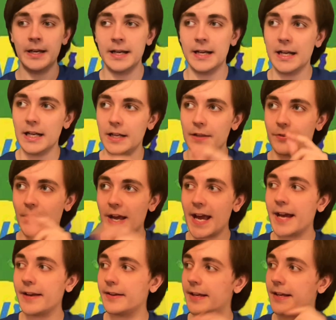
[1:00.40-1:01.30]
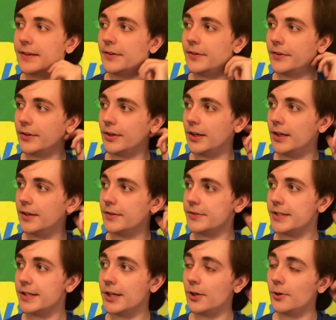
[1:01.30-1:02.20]
That and uh,
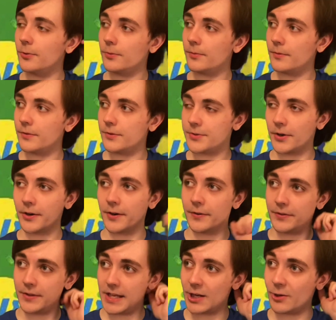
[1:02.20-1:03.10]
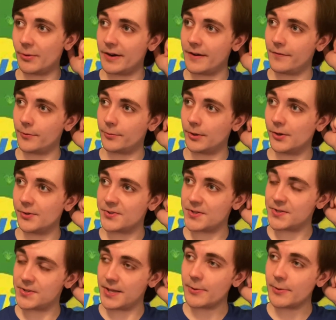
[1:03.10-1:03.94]
you know Dorothy, Queen of the Roses. They were